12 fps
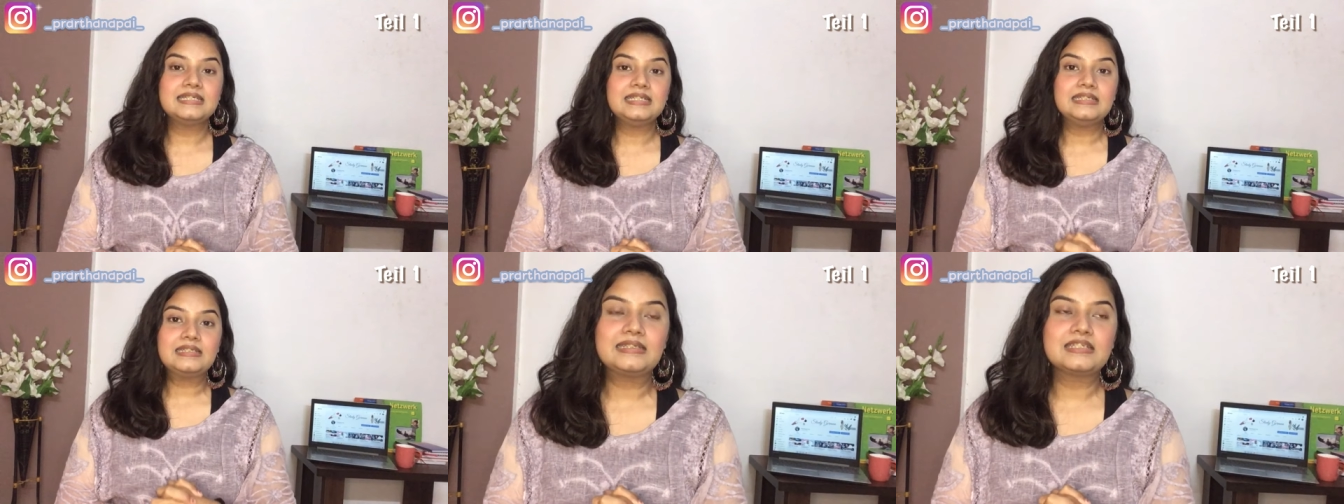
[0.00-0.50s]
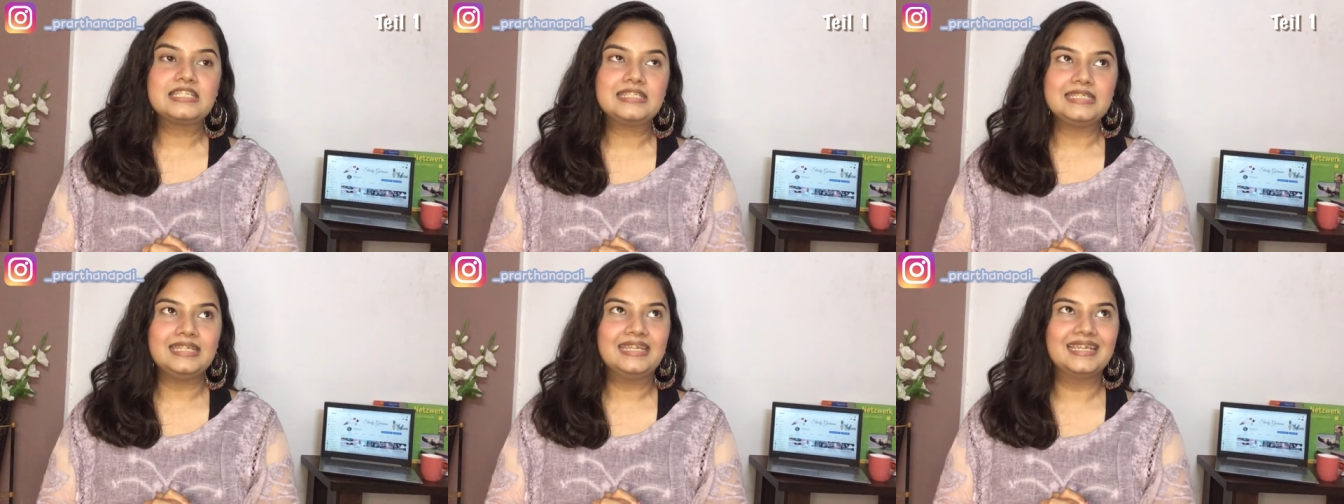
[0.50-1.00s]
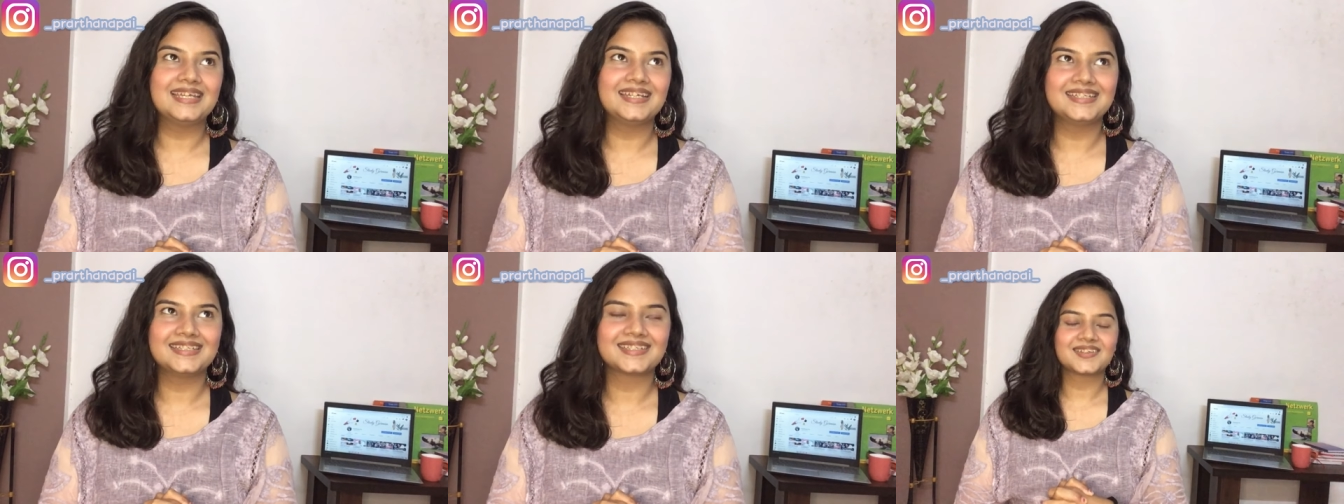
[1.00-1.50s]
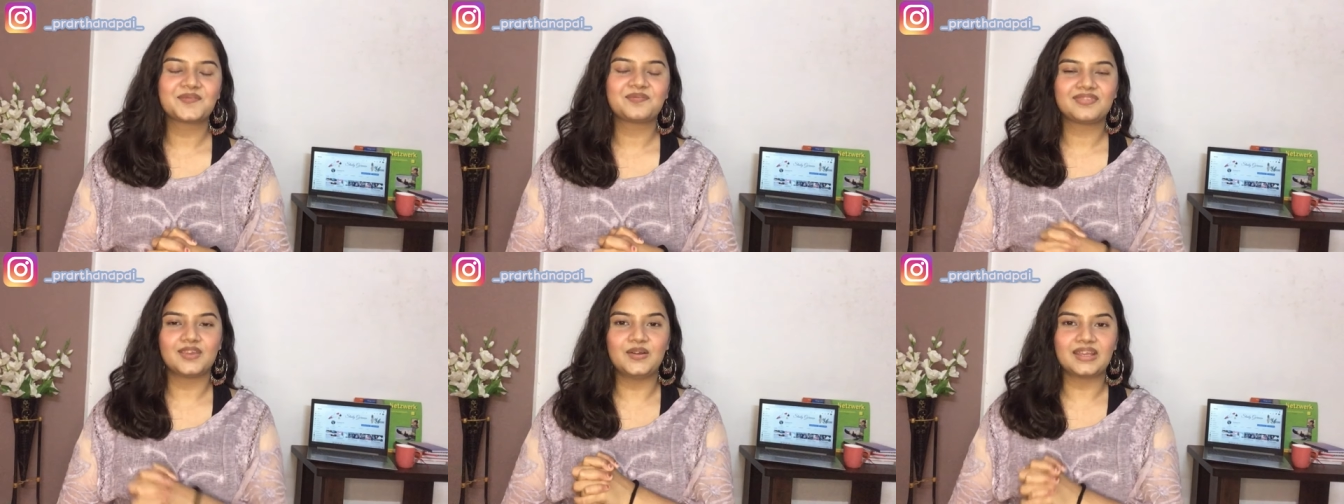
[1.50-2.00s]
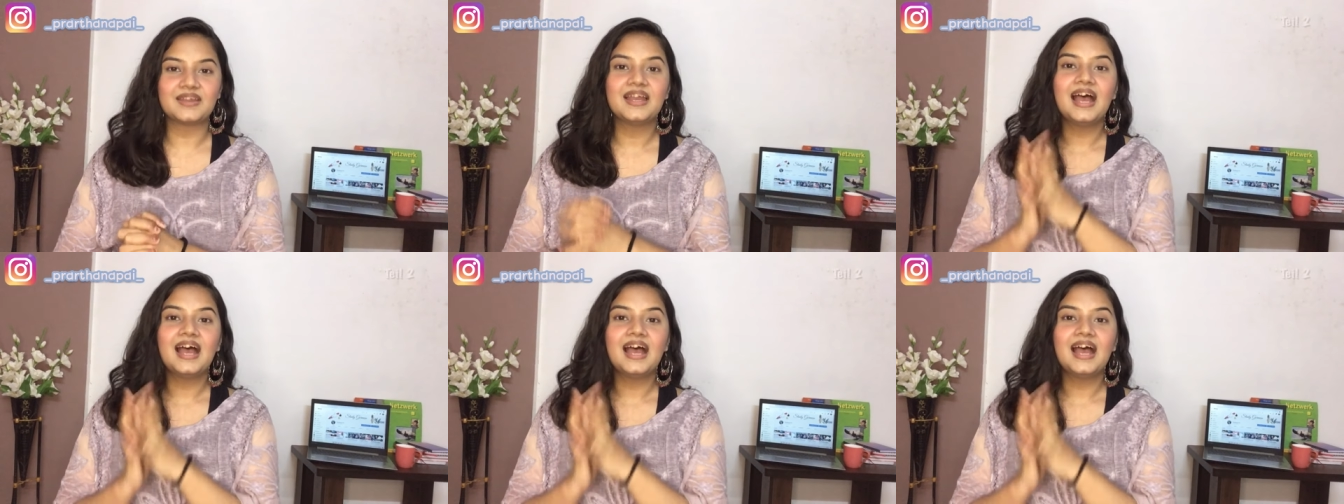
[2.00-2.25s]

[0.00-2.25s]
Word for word: T, T okay